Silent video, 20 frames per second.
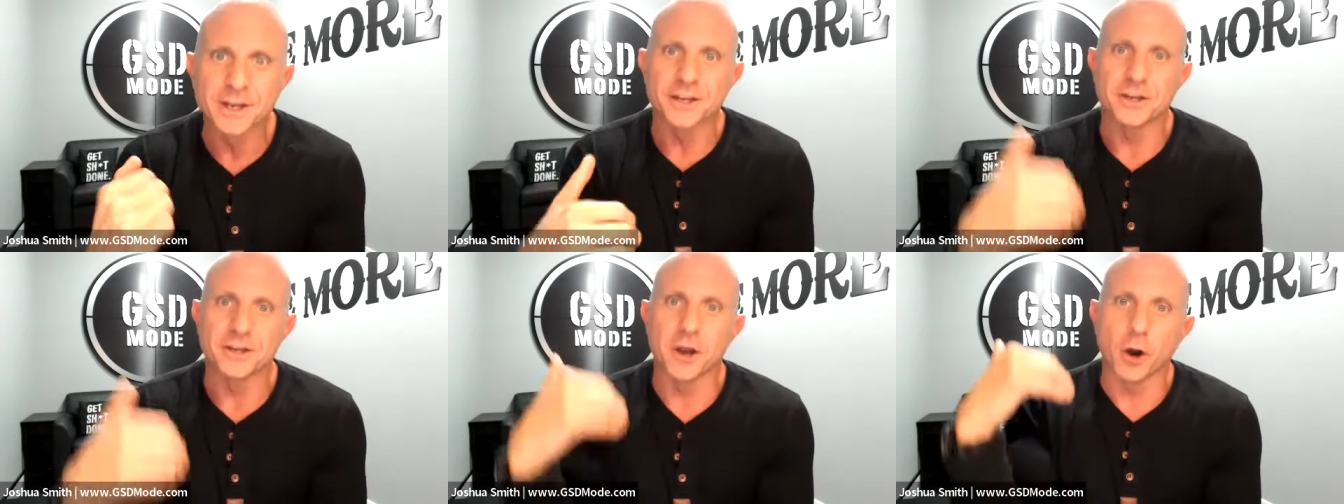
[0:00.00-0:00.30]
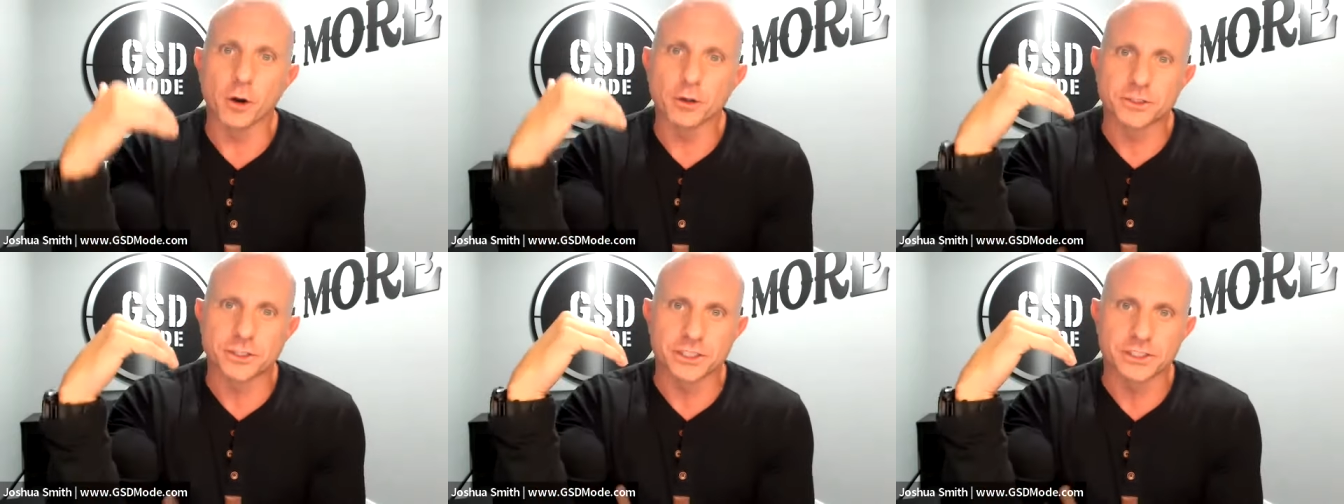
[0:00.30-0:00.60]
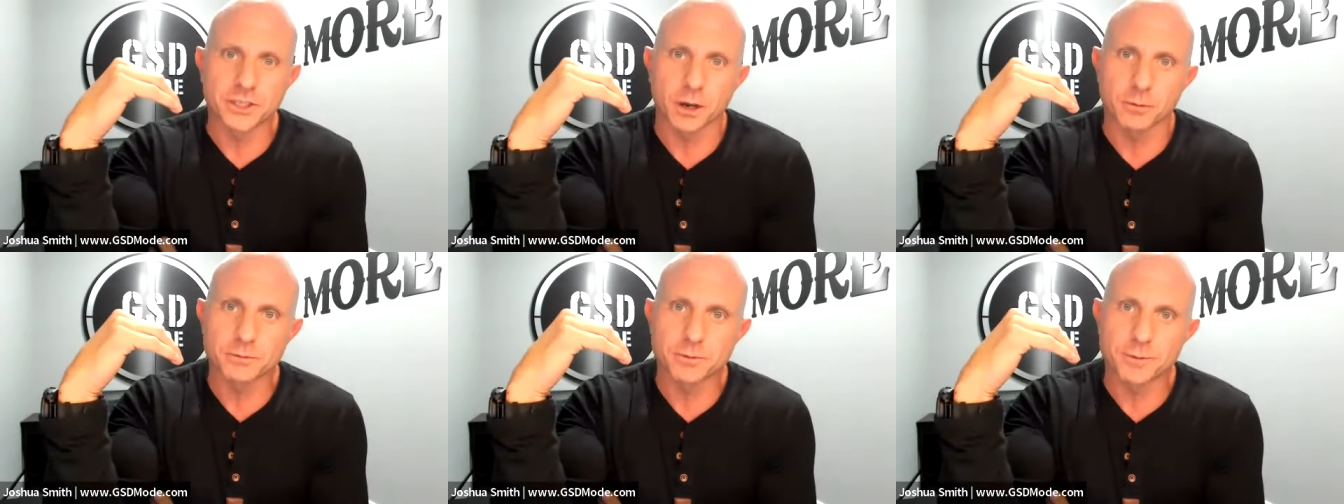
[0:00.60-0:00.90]
you know it
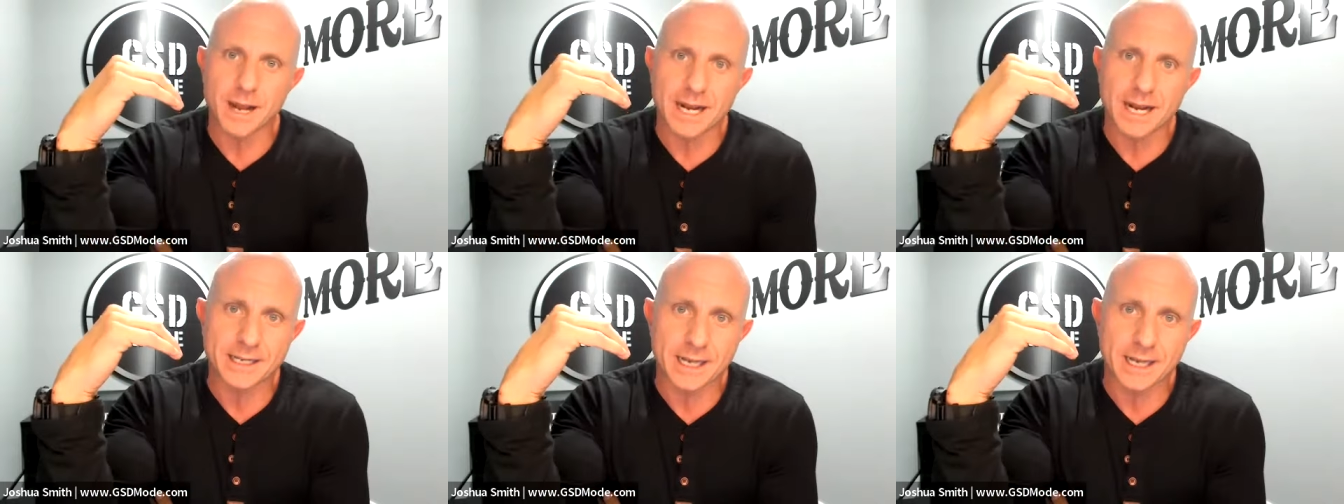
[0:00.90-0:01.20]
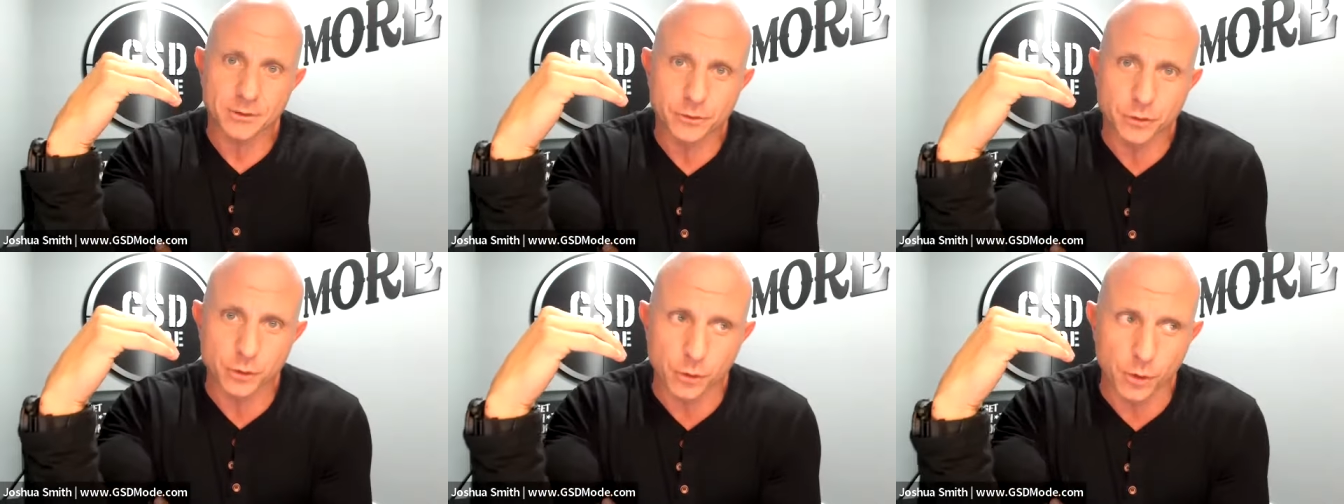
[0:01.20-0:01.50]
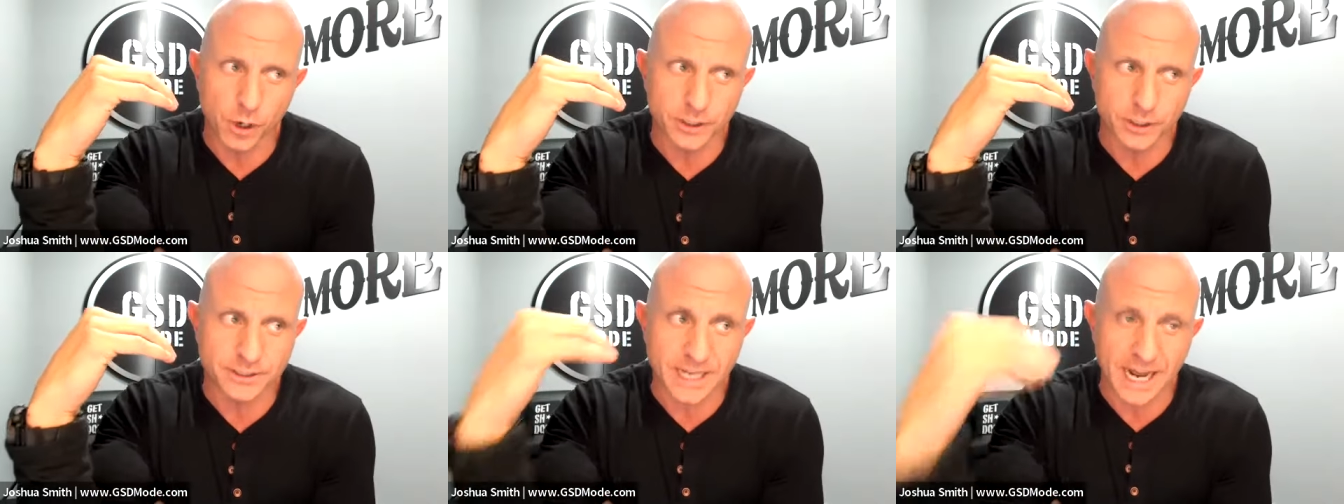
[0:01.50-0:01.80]
just comes back down
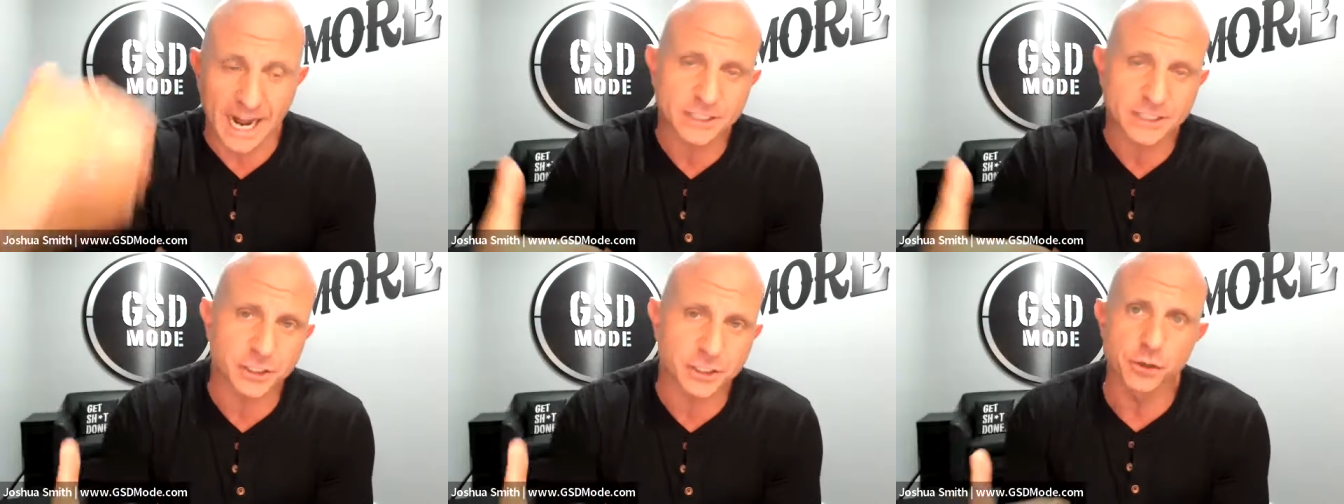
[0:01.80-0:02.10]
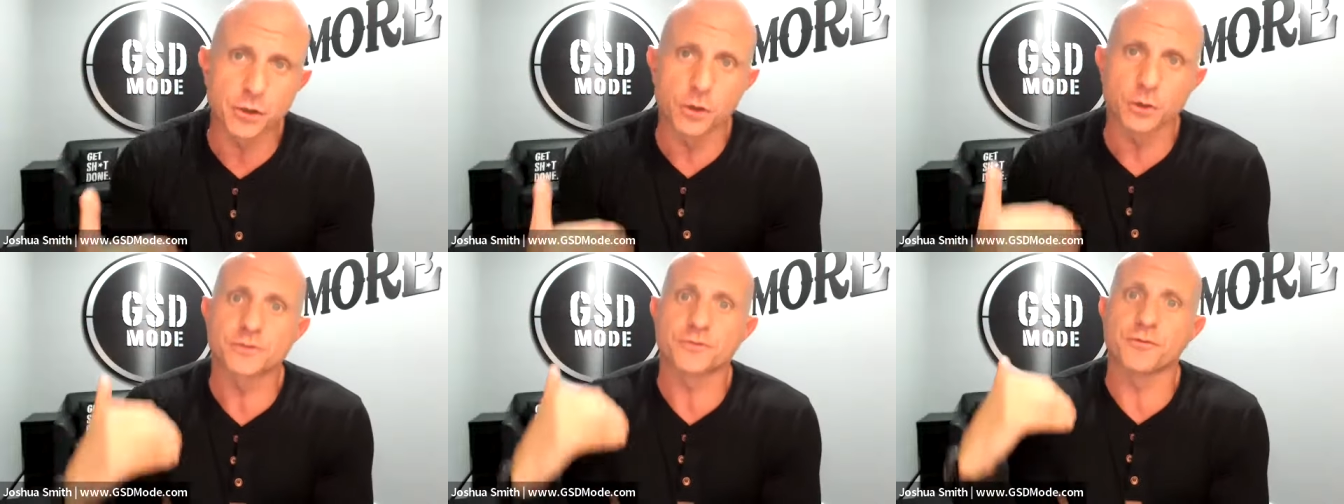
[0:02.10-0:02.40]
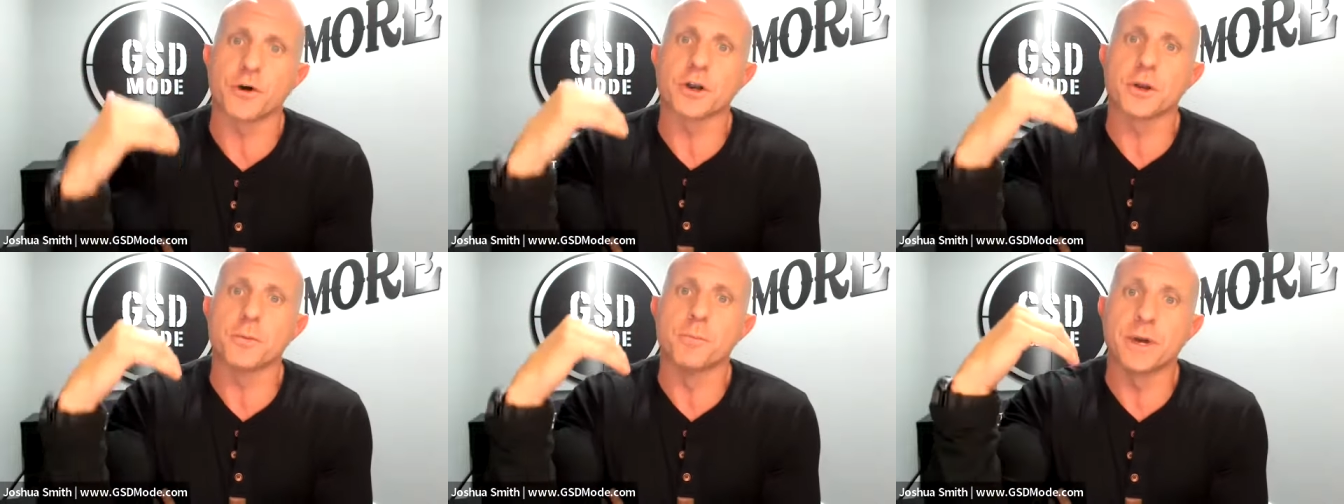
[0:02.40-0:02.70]
to attaching those
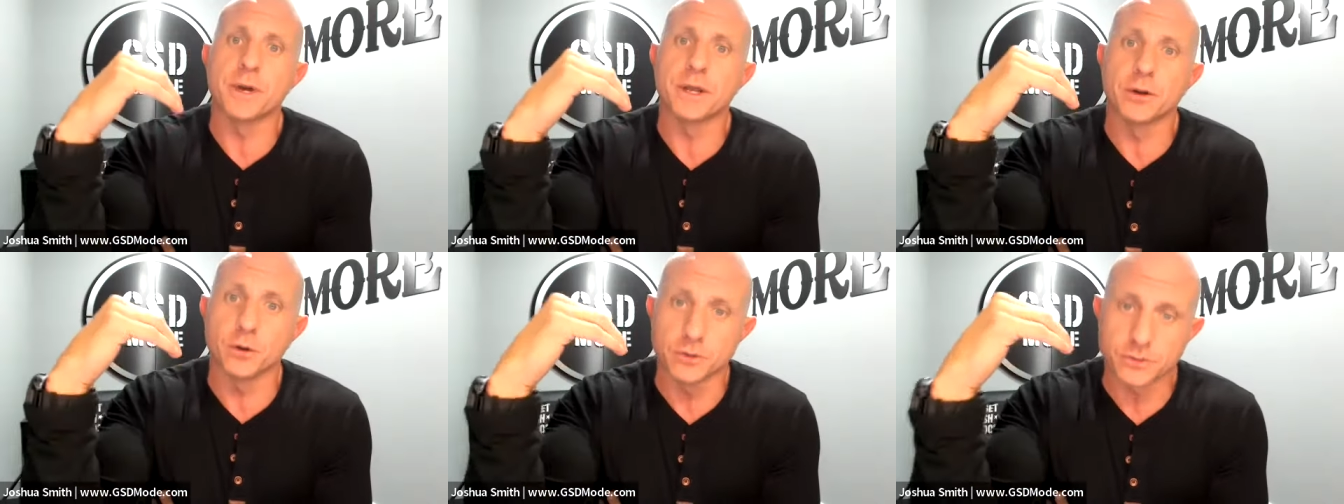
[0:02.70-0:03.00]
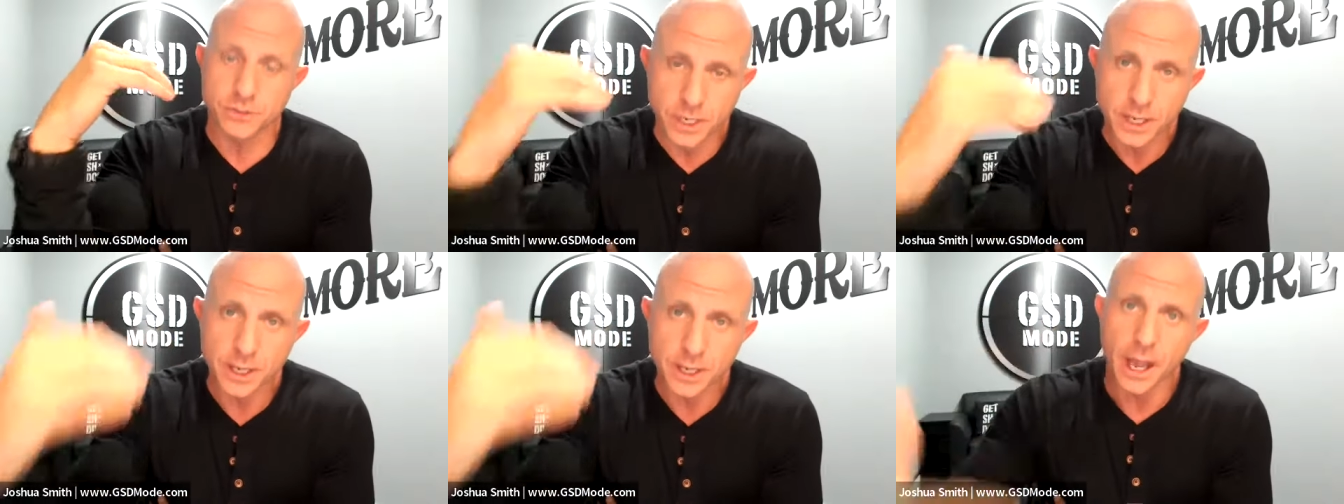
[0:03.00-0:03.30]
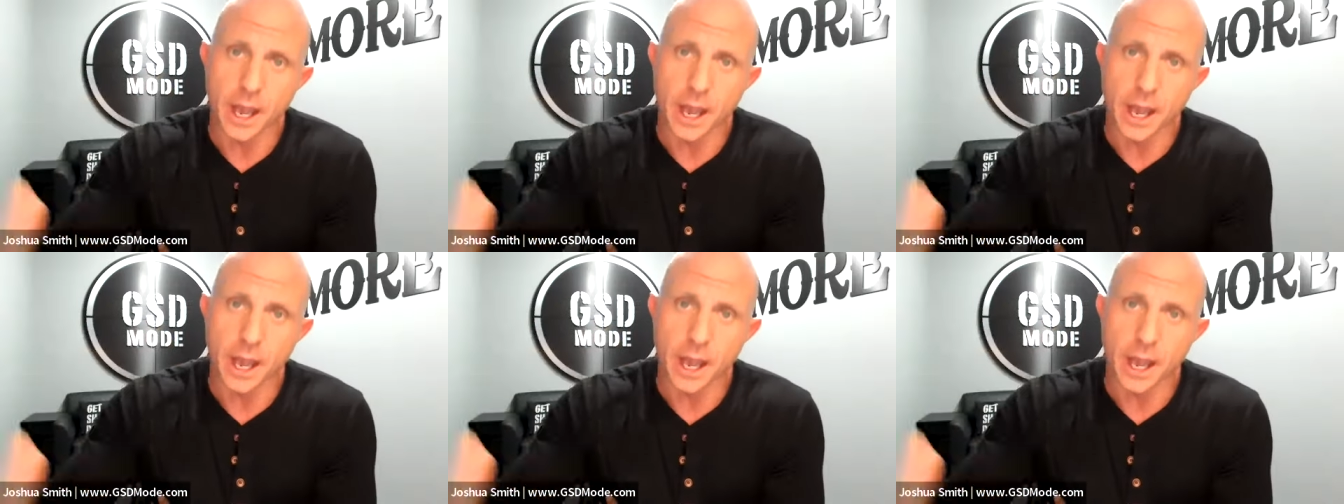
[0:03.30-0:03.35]
fundamentals